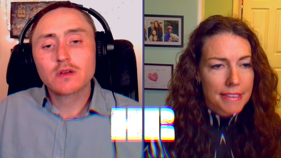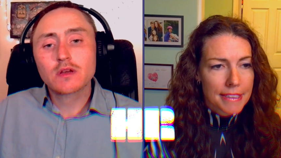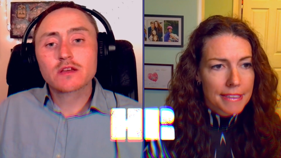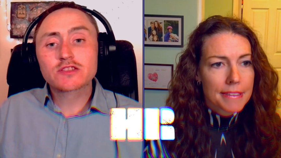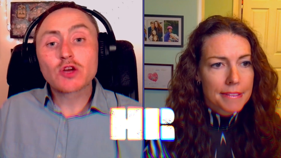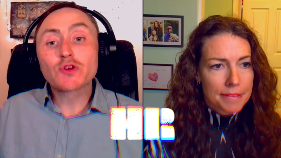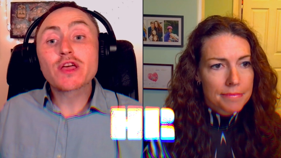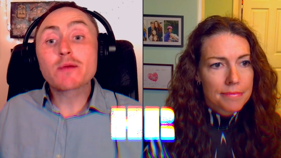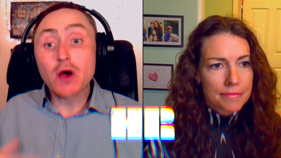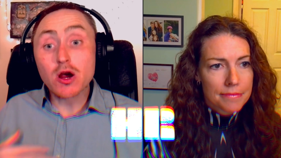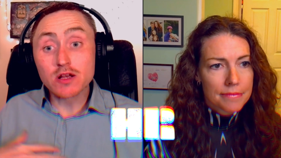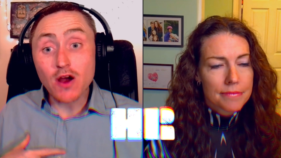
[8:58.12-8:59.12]
Speaker 1: so they're
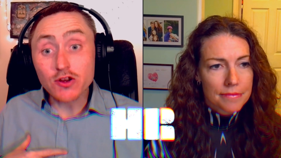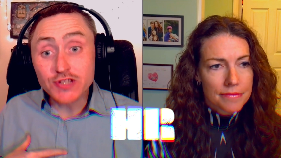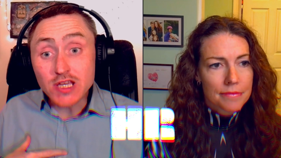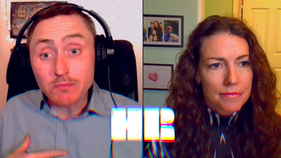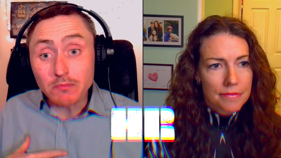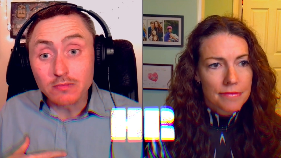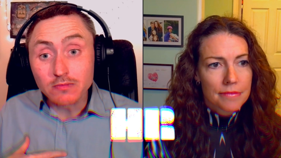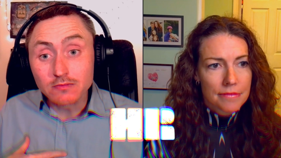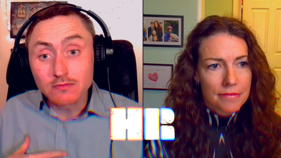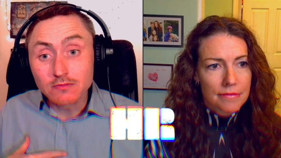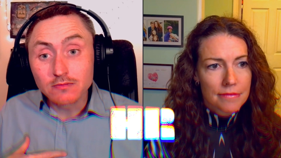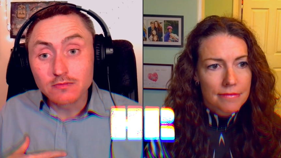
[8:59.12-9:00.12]
part of our team.
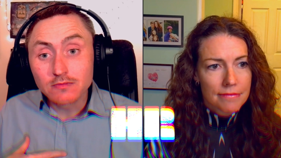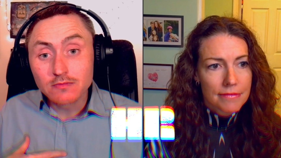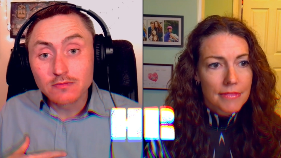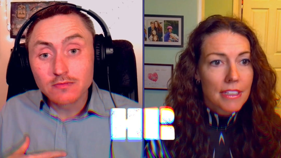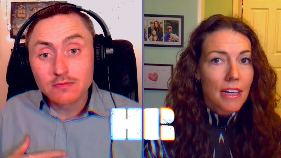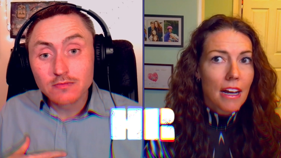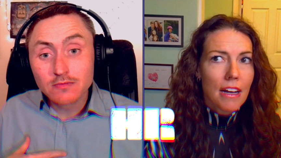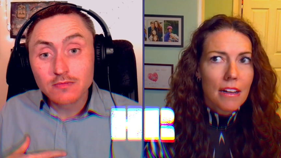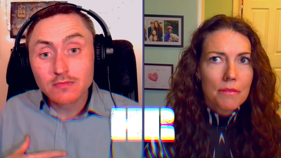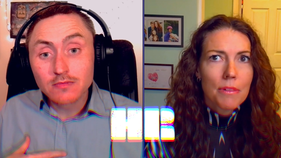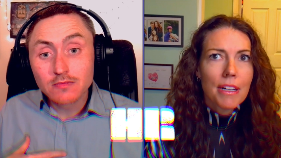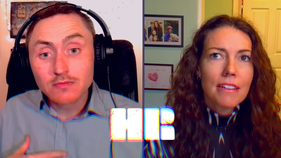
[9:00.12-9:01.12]

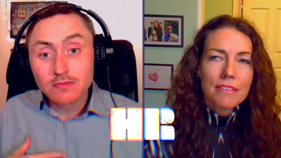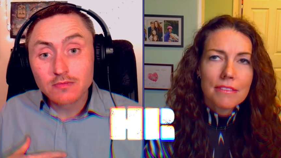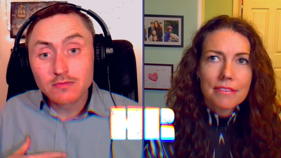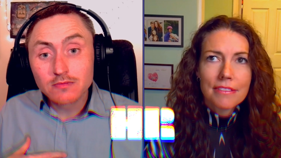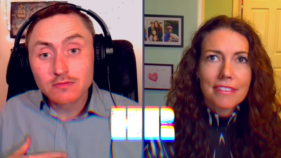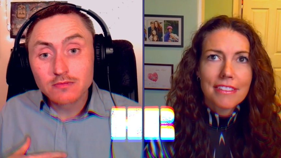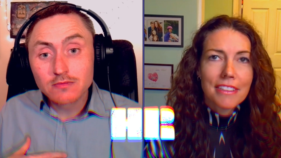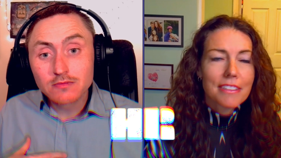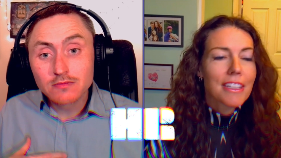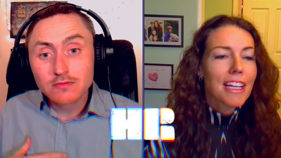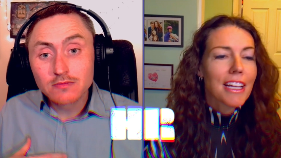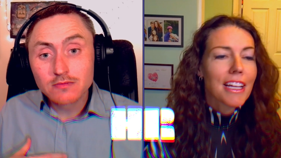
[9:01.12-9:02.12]
Speaker 2: Uh, well,
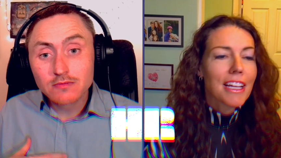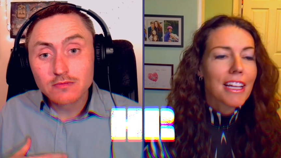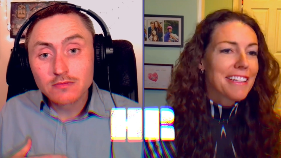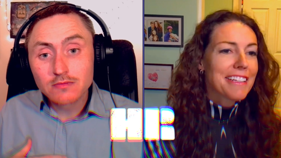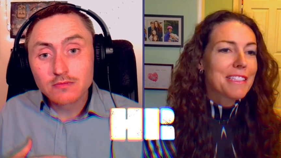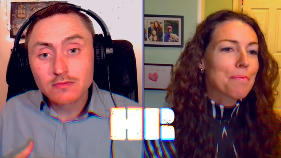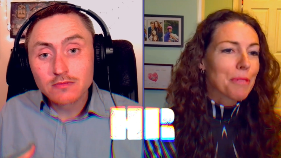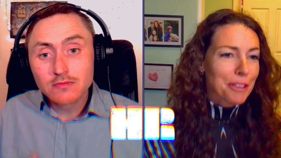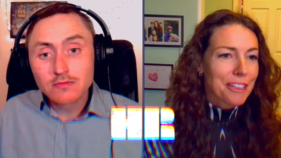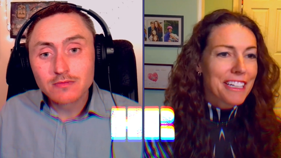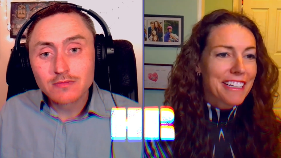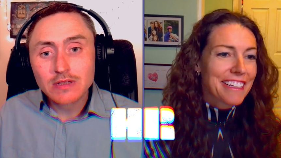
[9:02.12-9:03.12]
like I said,
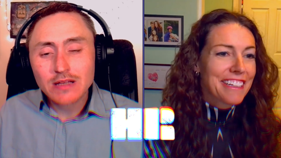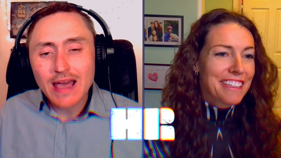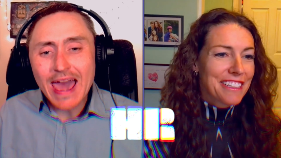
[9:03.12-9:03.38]
it's blurry.